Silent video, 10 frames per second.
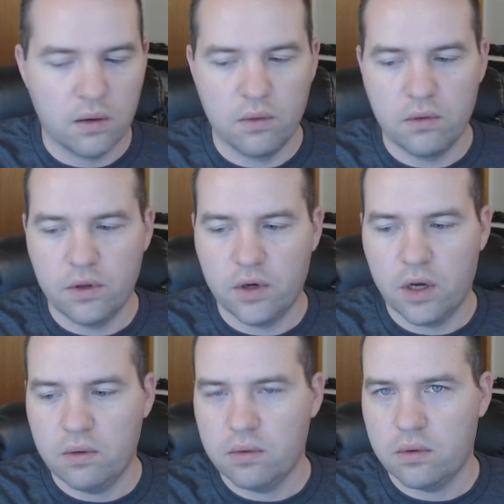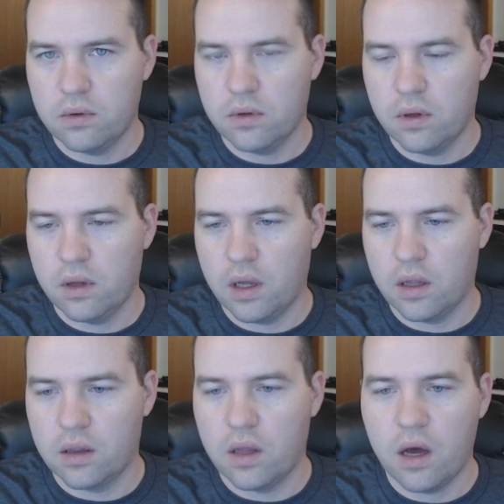You know, a
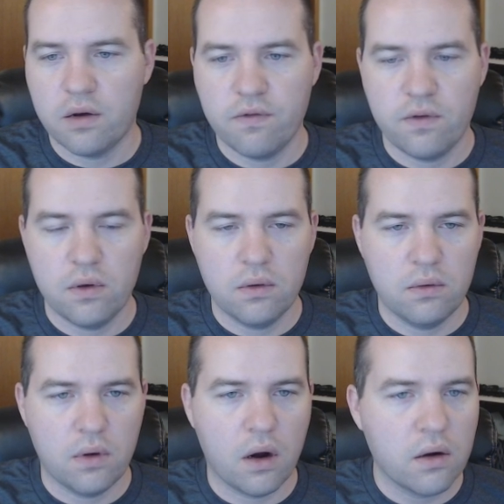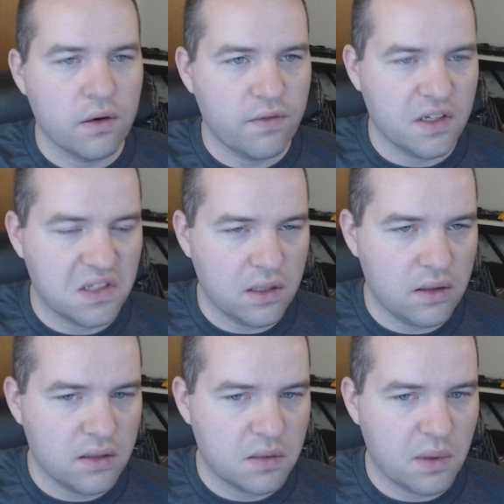lot of you are invested in
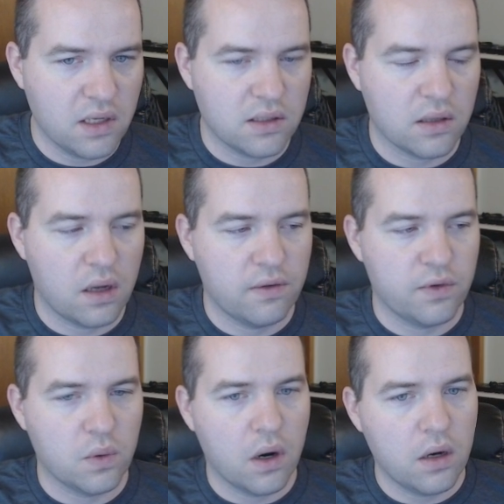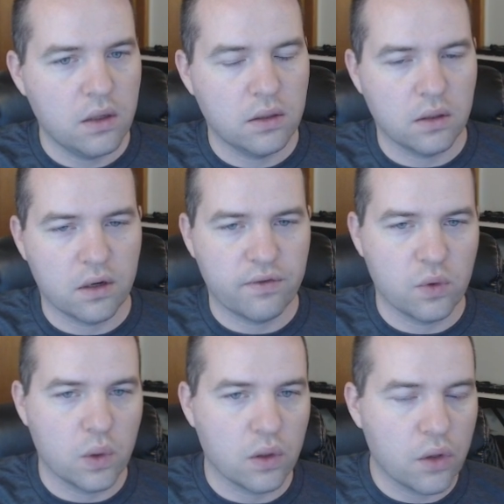this space. A lot of you aren't. A lot of you
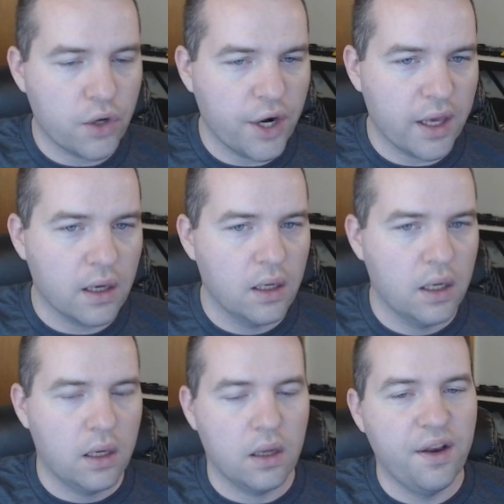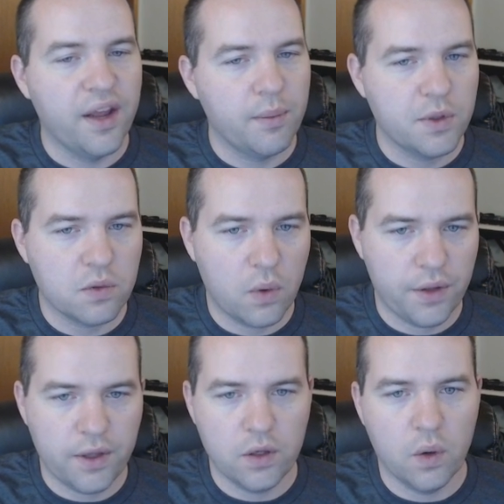are learning. NIM is one
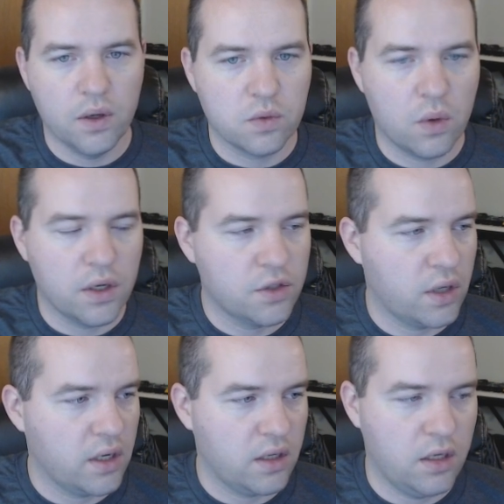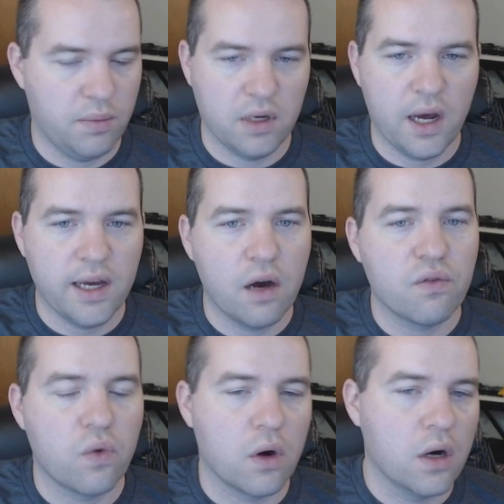that you always to try to keep an eye out
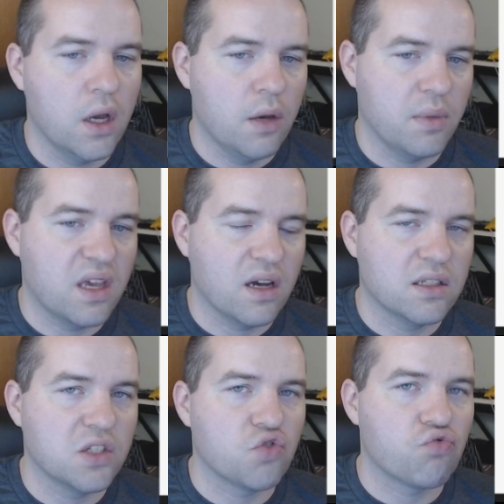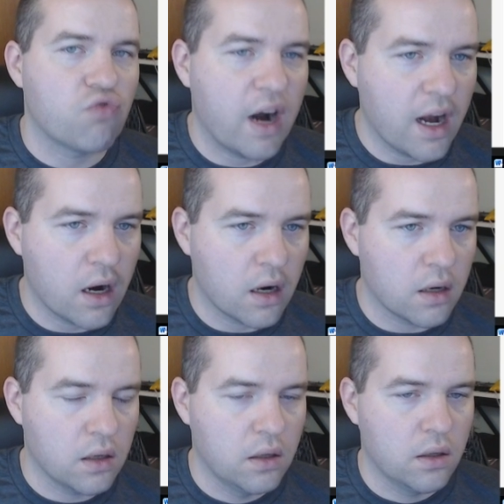for, because it's
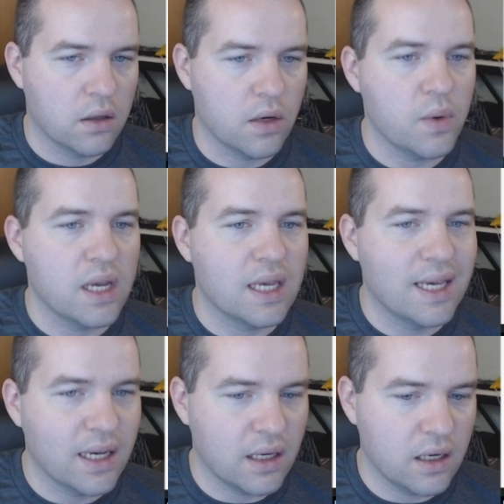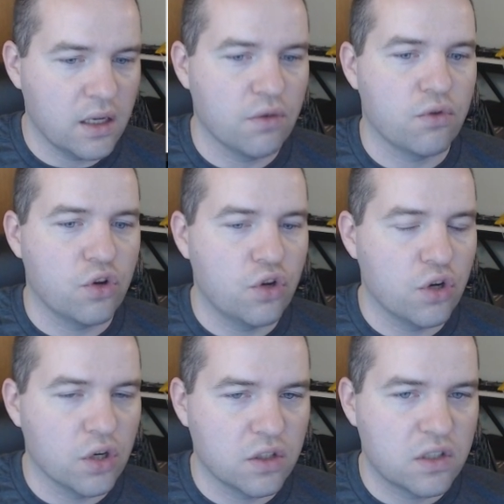rare that we get any
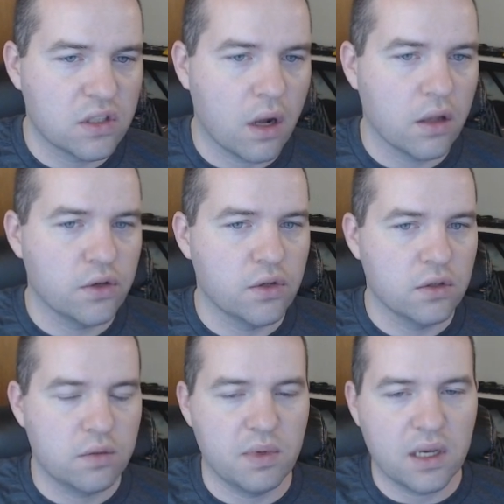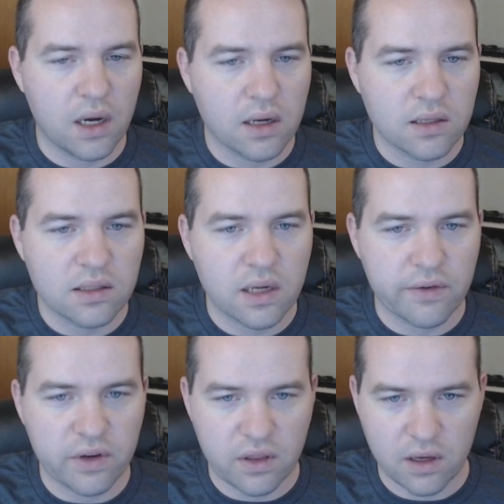good, solid news, because
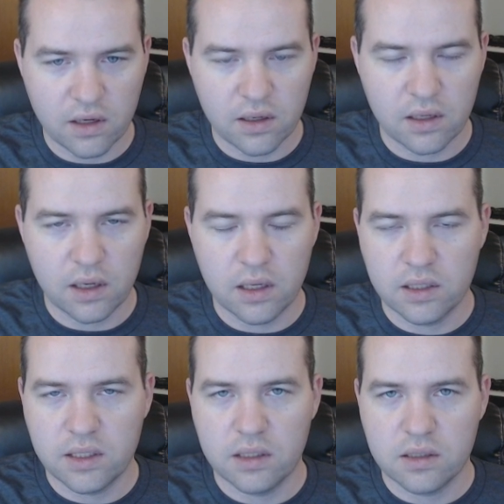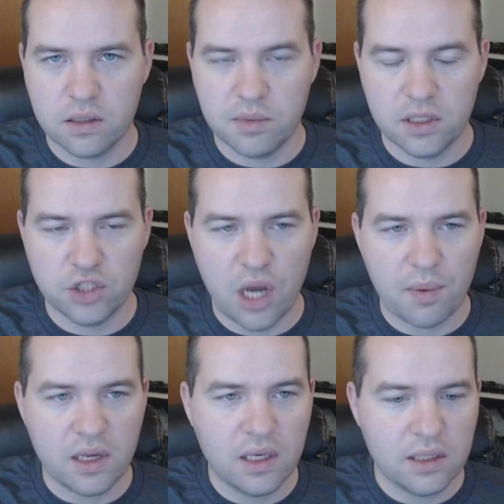everything tends to be in
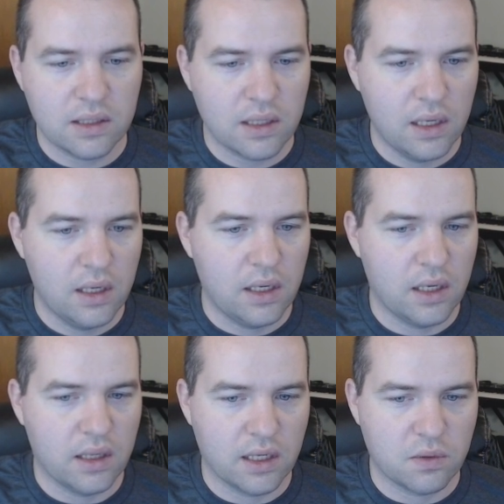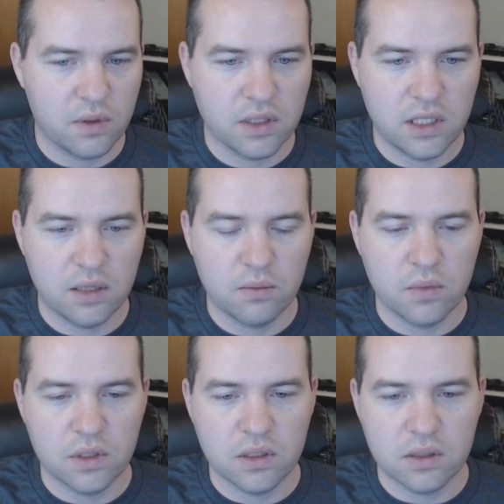Japanese, and that's where the team
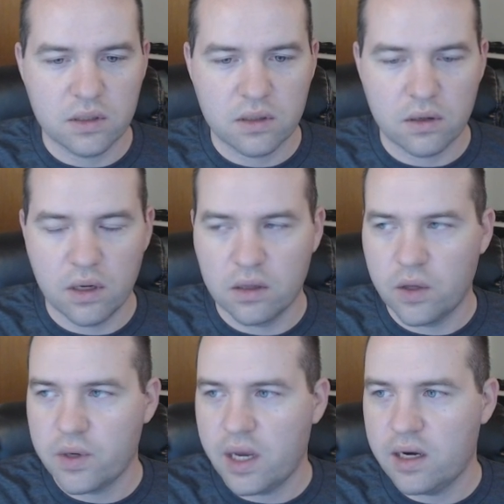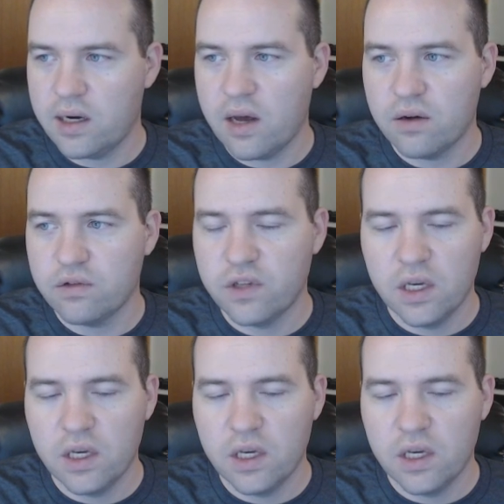is located out of.